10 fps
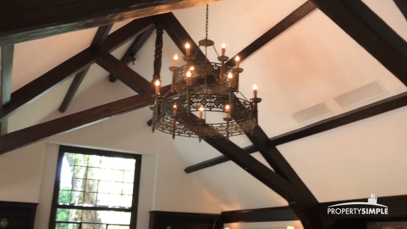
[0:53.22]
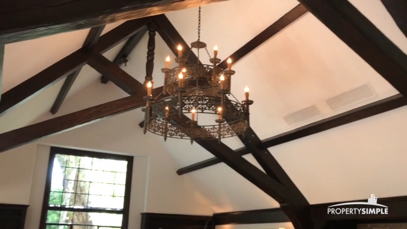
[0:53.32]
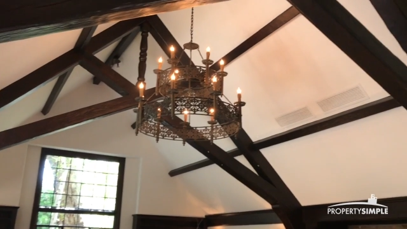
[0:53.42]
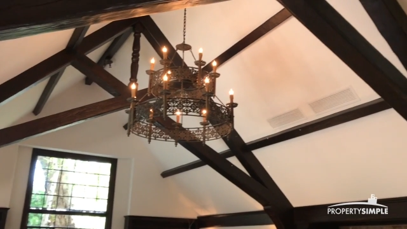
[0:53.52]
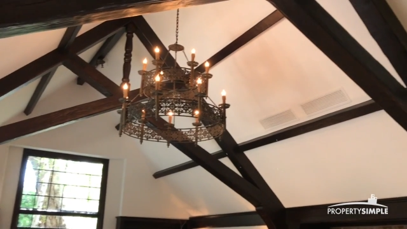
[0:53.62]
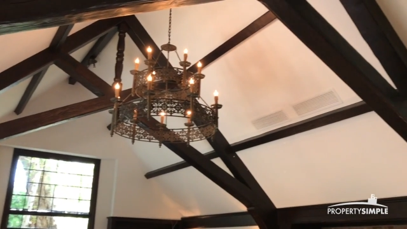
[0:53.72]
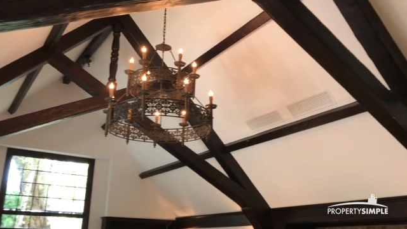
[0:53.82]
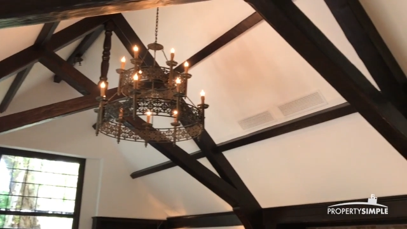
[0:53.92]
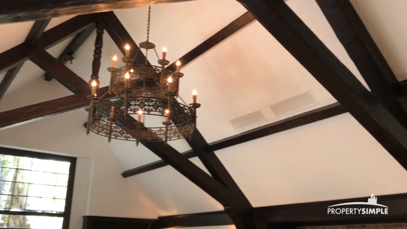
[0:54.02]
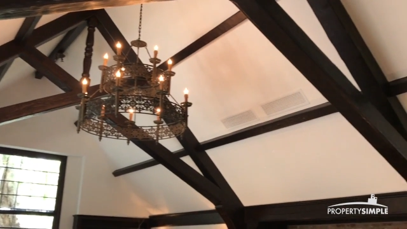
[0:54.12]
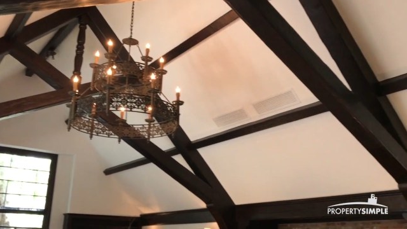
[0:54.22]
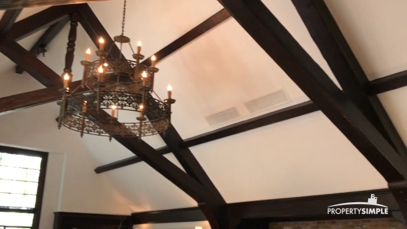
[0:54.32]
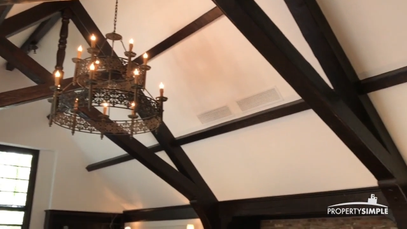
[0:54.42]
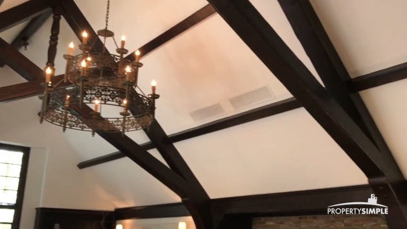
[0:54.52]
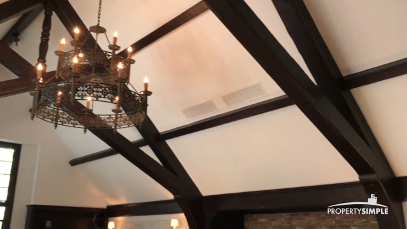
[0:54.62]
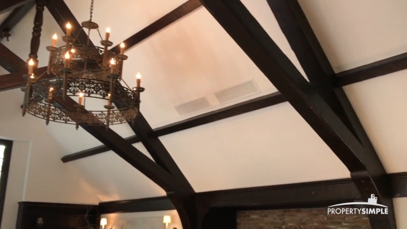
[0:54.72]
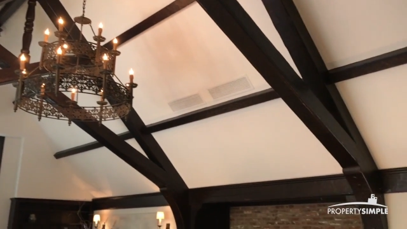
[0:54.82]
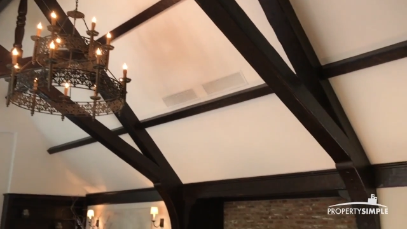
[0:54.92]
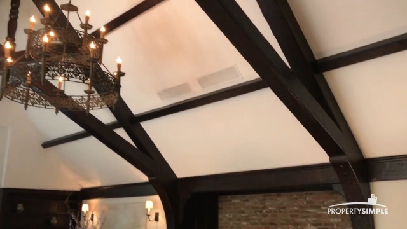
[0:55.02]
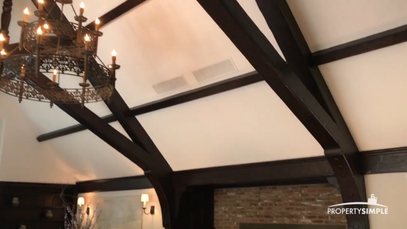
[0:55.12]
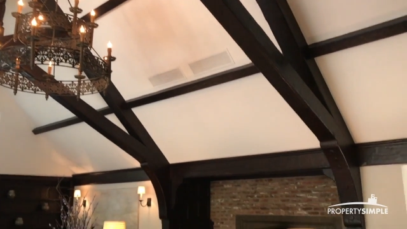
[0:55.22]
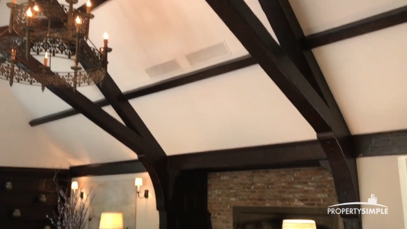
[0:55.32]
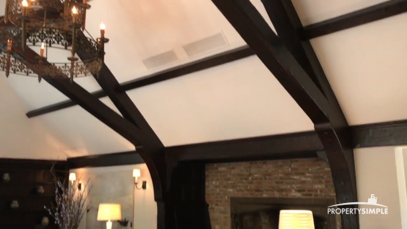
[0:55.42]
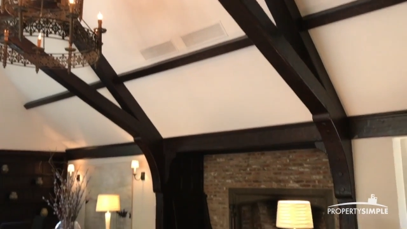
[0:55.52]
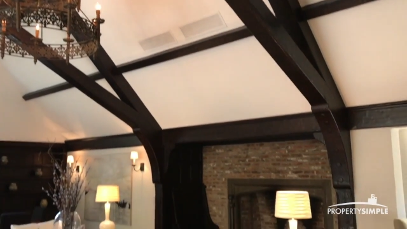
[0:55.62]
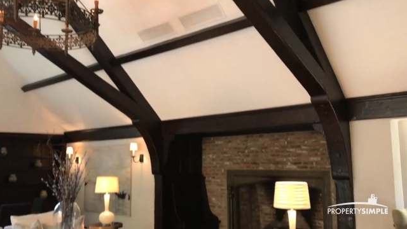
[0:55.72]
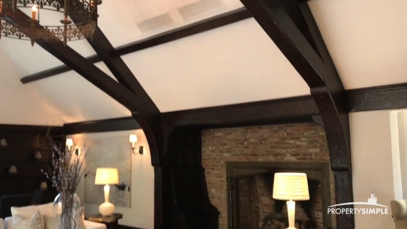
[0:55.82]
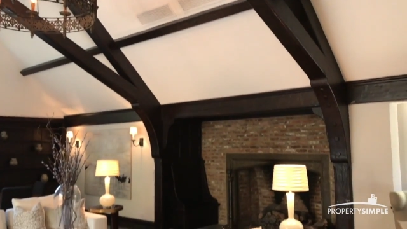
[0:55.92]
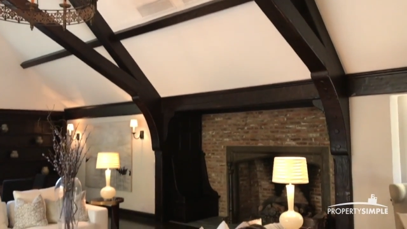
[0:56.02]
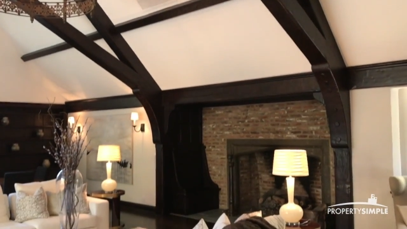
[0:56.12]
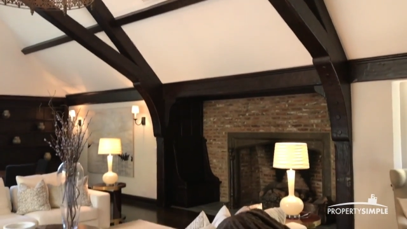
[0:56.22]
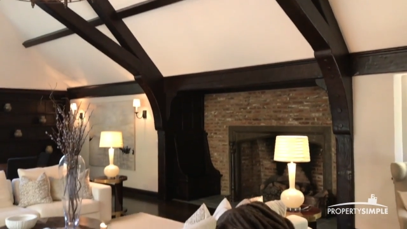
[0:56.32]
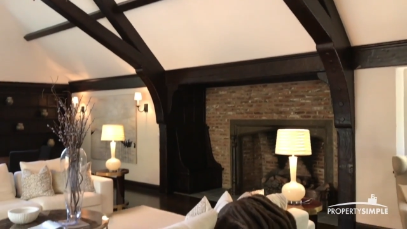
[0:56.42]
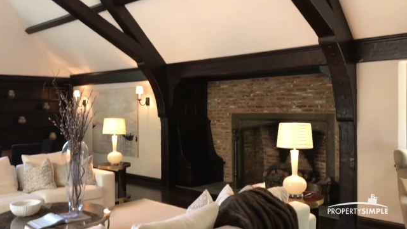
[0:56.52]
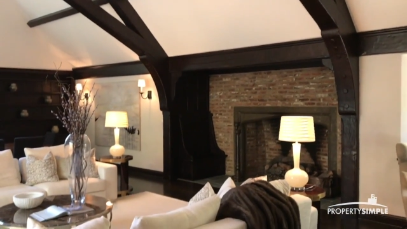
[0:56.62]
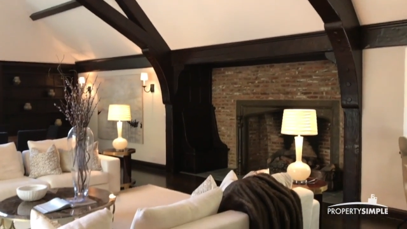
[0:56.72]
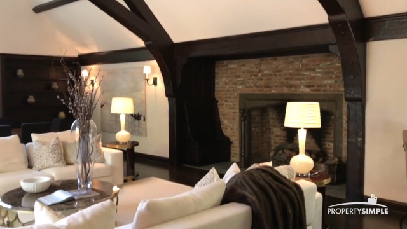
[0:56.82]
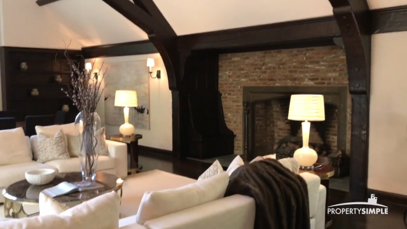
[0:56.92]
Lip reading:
[unreadable: no face in view]